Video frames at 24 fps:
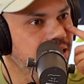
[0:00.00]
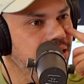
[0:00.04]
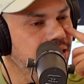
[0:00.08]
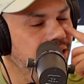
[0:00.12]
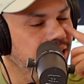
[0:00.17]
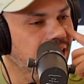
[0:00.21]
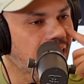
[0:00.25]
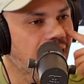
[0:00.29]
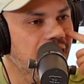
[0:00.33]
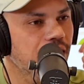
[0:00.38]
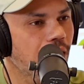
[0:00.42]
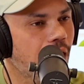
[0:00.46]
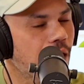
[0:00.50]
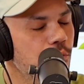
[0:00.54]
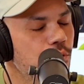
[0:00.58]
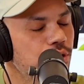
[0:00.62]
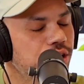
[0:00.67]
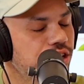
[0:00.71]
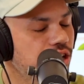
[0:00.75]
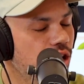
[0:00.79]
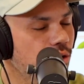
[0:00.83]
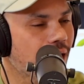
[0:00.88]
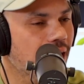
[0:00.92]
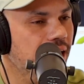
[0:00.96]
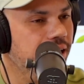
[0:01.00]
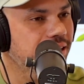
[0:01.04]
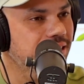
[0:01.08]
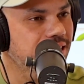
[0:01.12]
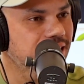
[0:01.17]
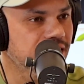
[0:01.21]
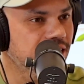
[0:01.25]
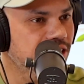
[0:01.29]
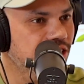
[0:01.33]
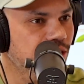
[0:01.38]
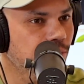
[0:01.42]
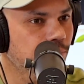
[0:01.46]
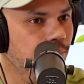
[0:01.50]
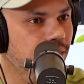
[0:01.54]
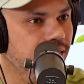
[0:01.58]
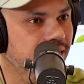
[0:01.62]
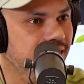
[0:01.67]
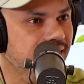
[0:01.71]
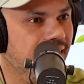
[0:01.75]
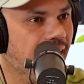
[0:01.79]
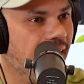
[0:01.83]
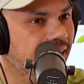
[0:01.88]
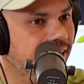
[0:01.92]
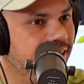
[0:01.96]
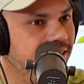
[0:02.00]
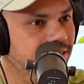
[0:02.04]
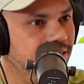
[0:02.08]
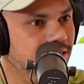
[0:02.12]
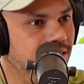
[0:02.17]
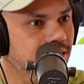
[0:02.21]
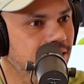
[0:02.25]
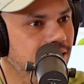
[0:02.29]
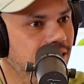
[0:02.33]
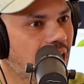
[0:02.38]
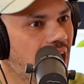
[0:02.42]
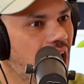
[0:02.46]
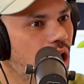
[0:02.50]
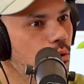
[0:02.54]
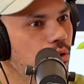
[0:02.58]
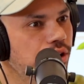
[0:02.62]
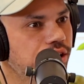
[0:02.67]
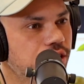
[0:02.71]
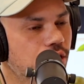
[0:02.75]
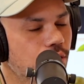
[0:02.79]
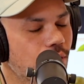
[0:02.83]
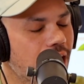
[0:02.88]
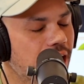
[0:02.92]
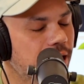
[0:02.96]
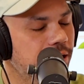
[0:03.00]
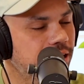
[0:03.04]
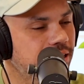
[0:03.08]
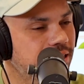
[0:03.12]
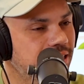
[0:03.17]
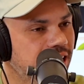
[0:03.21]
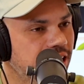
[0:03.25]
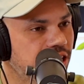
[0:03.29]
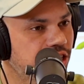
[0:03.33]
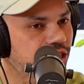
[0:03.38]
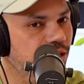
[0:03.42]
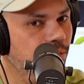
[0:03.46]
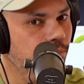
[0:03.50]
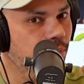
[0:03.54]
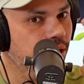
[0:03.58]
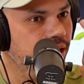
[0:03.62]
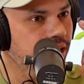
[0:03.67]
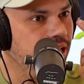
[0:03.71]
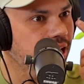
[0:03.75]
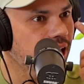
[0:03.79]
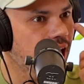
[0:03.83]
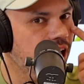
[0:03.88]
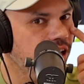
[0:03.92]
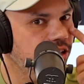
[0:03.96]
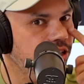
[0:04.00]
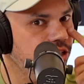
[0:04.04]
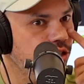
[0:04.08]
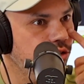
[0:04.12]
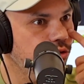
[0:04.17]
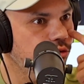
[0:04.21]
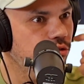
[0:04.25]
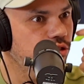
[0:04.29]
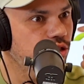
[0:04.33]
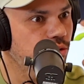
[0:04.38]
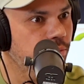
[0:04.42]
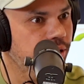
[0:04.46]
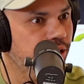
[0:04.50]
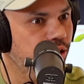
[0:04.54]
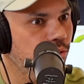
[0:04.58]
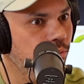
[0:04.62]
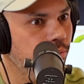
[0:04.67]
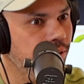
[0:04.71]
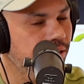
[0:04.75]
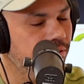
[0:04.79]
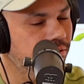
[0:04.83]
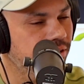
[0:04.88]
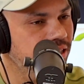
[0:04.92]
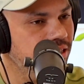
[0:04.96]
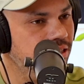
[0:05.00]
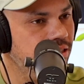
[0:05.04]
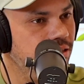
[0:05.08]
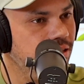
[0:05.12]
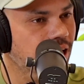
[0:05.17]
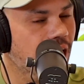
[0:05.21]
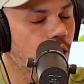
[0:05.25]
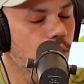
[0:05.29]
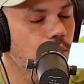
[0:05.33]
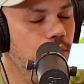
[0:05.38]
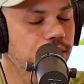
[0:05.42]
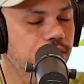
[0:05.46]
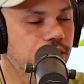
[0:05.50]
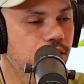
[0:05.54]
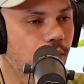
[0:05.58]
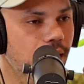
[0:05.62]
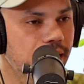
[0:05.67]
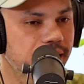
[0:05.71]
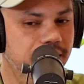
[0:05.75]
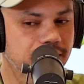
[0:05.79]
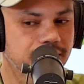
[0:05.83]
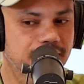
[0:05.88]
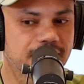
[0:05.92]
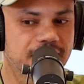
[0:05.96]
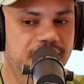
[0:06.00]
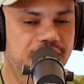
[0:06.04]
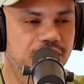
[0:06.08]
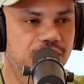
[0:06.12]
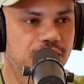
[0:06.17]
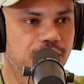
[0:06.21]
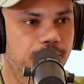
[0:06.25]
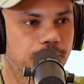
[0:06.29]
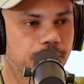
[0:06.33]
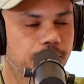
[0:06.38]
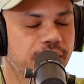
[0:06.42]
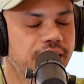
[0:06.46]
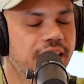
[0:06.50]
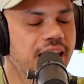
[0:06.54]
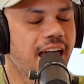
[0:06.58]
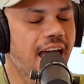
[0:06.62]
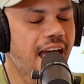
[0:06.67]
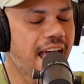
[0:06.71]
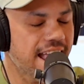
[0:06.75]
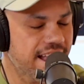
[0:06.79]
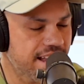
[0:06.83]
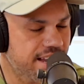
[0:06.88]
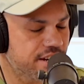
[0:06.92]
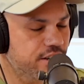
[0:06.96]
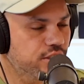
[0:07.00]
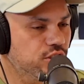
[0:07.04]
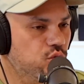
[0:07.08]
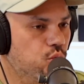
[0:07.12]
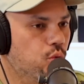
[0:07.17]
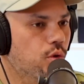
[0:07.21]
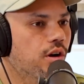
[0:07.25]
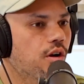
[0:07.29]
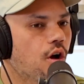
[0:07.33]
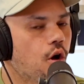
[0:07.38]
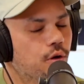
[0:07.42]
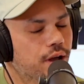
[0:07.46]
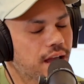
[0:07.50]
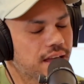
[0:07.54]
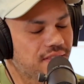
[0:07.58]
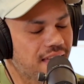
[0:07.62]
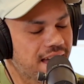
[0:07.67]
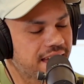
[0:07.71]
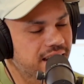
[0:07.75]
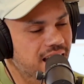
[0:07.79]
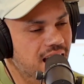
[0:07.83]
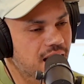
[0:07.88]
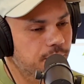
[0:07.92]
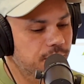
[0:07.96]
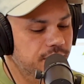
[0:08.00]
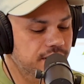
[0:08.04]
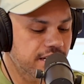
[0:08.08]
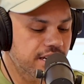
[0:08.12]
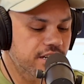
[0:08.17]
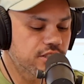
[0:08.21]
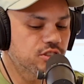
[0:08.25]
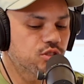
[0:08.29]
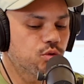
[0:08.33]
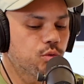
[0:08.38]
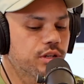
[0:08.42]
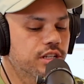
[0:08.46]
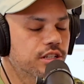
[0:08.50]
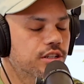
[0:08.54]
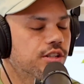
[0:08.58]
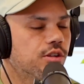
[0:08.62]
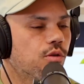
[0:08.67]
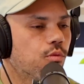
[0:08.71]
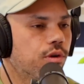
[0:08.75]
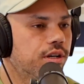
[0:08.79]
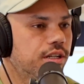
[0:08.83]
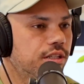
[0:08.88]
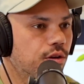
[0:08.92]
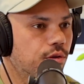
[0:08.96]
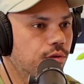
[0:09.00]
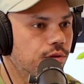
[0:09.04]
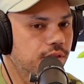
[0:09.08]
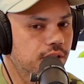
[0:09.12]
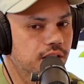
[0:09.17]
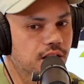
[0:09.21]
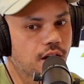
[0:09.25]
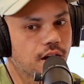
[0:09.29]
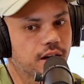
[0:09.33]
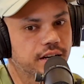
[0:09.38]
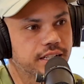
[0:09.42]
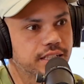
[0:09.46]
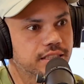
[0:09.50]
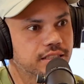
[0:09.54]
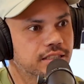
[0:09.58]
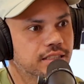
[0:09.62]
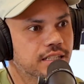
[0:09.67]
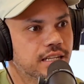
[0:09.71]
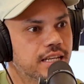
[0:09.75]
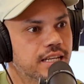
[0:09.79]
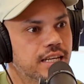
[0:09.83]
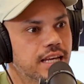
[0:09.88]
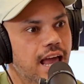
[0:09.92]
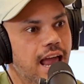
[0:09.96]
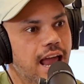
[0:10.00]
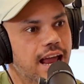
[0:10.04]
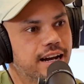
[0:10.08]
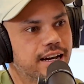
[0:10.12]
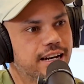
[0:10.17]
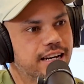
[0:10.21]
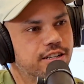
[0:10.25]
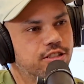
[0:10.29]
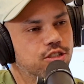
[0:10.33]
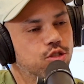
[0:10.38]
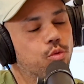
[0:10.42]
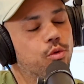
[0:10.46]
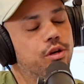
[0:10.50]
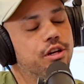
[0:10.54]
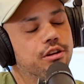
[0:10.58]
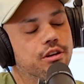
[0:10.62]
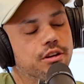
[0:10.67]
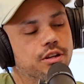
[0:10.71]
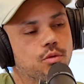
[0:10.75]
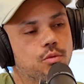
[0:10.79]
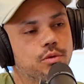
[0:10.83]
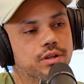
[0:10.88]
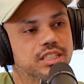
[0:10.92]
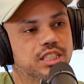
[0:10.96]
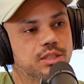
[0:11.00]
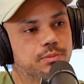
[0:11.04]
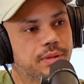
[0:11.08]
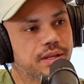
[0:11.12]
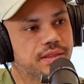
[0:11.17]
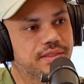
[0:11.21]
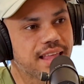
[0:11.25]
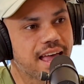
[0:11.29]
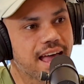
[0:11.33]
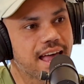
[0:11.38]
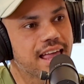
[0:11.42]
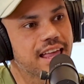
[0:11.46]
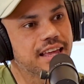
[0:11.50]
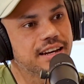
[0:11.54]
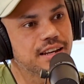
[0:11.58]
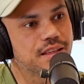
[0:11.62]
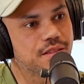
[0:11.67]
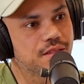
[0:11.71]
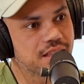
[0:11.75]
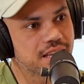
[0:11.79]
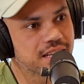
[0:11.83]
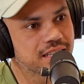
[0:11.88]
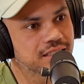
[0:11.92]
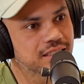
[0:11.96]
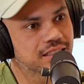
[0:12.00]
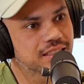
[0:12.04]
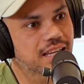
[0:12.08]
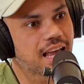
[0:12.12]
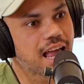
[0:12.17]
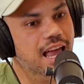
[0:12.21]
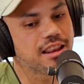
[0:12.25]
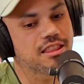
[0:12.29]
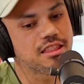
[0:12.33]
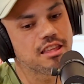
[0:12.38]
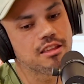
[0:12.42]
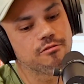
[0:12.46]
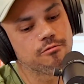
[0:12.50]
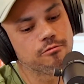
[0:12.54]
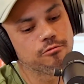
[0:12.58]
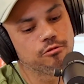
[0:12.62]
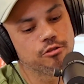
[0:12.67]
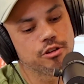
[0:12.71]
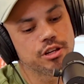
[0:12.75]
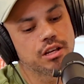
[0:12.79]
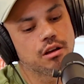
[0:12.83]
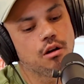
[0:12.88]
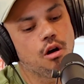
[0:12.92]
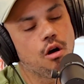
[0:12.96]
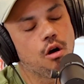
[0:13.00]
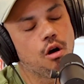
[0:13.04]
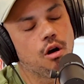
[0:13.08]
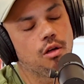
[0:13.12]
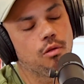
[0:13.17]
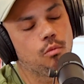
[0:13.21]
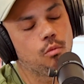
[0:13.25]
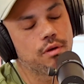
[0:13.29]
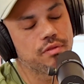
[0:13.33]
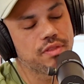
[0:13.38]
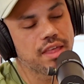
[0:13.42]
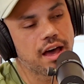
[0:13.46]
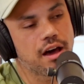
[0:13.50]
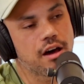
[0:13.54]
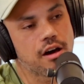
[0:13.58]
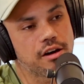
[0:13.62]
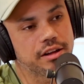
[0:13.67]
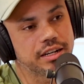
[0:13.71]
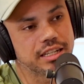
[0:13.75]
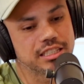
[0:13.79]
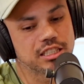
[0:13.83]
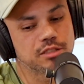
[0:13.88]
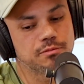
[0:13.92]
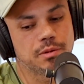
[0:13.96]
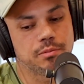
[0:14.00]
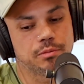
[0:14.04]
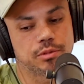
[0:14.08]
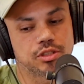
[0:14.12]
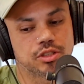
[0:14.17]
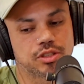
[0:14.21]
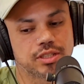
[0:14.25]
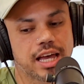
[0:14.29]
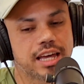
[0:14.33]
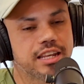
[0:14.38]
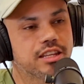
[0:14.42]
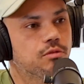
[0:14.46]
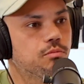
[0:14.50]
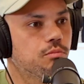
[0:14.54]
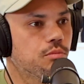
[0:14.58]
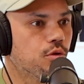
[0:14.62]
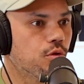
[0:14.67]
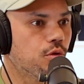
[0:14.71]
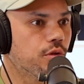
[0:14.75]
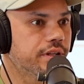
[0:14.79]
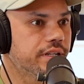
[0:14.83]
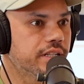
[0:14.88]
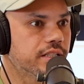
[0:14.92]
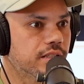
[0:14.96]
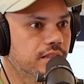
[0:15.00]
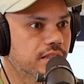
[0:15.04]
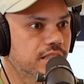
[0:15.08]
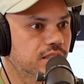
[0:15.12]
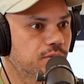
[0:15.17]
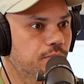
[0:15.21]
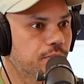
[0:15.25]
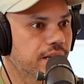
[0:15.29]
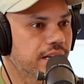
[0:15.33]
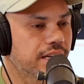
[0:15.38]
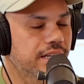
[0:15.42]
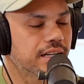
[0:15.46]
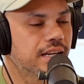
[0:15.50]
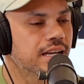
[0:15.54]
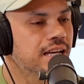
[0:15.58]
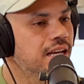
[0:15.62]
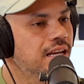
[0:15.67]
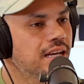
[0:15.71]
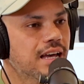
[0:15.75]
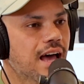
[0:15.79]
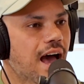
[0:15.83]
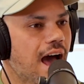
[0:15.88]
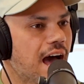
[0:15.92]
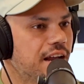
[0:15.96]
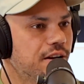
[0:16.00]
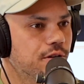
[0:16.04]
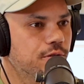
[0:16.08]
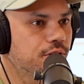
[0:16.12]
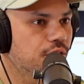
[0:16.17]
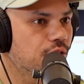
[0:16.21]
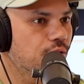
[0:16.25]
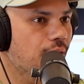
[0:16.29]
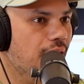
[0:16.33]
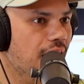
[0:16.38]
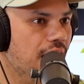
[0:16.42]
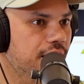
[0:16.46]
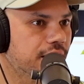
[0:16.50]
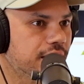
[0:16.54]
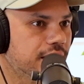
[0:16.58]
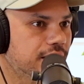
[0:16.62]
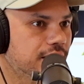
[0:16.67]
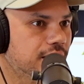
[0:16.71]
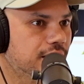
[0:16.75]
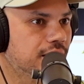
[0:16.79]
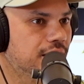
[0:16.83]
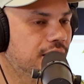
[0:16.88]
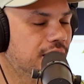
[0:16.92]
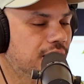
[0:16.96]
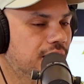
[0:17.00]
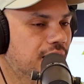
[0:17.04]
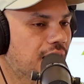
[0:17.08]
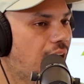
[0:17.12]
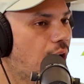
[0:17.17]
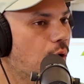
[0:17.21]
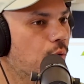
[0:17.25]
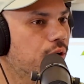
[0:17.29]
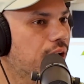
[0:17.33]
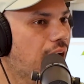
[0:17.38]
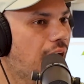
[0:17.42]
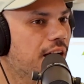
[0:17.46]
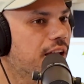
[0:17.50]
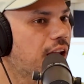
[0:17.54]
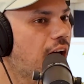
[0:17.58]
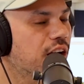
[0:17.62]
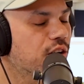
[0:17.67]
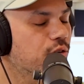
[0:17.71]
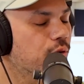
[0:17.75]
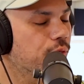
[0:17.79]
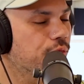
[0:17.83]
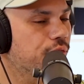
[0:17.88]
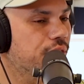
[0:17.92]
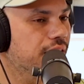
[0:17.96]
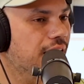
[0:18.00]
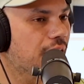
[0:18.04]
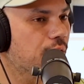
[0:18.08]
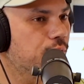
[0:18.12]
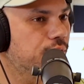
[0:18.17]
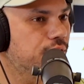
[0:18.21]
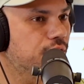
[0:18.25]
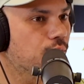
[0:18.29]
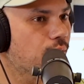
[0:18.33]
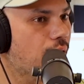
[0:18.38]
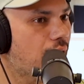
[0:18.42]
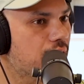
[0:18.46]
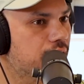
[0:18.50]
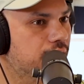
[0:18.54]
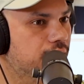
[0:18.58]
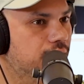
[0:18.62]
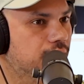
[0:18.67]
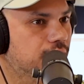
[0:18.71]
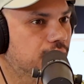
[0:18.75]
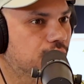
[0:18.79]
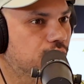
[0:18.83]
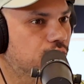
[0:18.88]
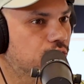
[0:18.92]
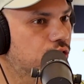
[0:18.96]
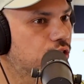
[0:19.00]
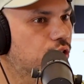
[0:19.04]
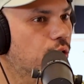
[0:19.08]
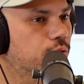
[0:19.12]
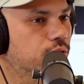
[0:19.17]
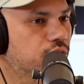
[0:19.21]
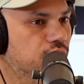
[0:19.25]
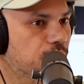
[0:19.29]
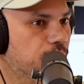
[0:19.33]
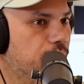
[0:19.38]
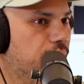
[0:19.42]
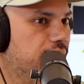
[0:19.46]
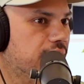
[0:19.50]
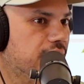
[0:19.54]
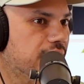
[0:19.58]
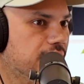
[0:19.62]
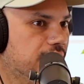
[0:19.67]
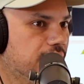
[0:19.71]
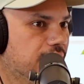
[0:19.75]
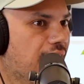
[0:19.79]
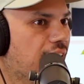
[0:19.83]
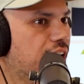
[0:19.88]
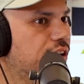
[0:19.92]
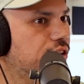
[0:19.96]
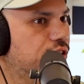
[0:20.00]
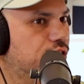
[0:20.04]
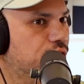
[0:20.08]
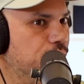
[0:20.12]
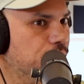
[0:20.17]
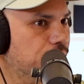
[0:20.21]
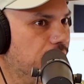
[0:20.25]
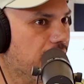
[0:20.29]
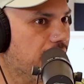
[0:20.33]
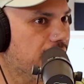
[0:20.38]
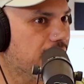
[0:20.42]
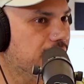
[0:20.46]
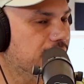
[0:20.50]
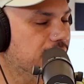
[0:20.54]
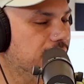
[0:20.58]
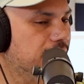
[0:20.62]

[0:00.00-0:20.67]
Like, I wouldn't know how to teach somebody cadence. I wouldn't know how to teach somebody how to do those mental pivots. I wouldn't know how to teach them, hey, here's where, okay, that happened. Here's where you're going to want to go to the audience. And here's where you're going to want to spin that into this and then recall what that audience member said and pull it into this bit. I don't know how to, I don't think I would know how to show somebody how to do that.